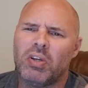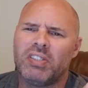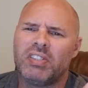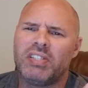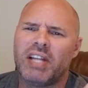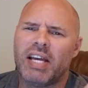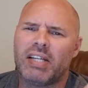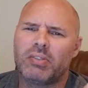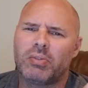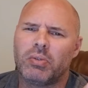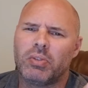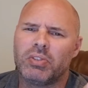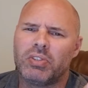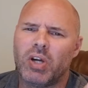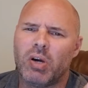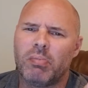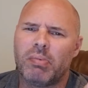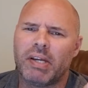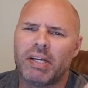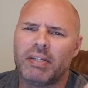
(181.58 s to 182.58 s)
as natural
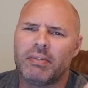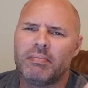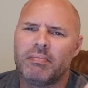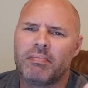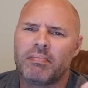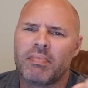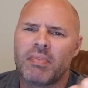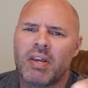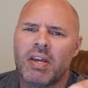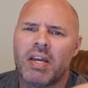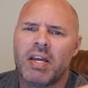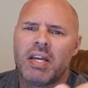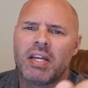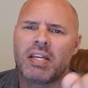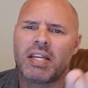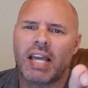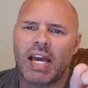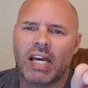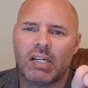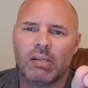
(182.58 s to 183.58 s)
doping.
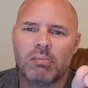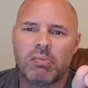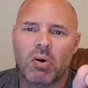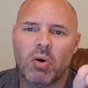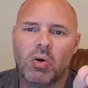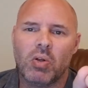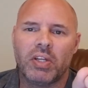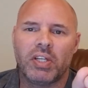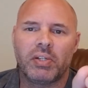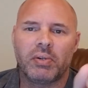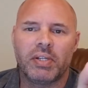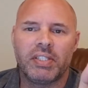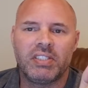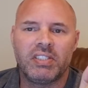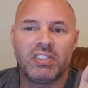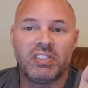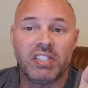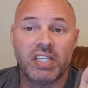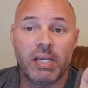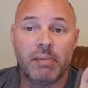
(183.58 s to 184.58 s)
Catalpol
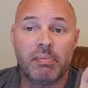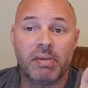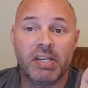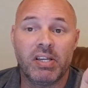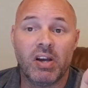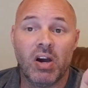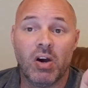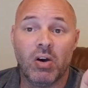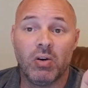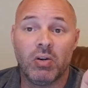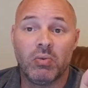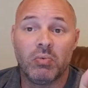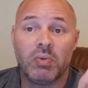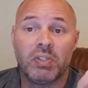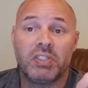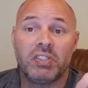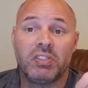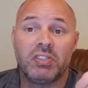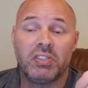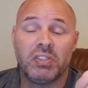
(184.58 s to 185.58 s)
increases EPO,
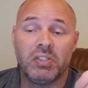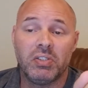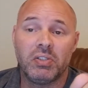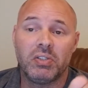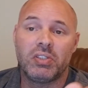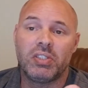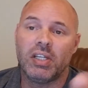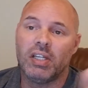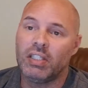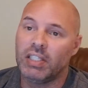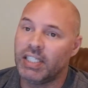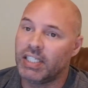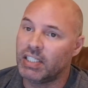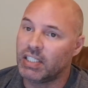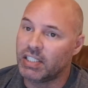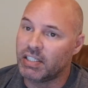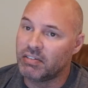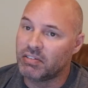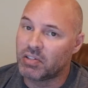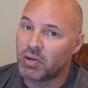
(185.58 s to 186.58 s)
which is used,
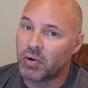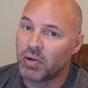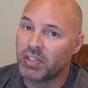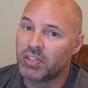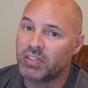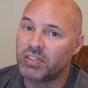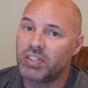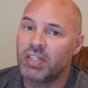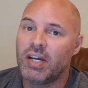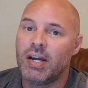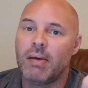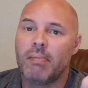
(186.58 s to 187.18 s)
illegally of course,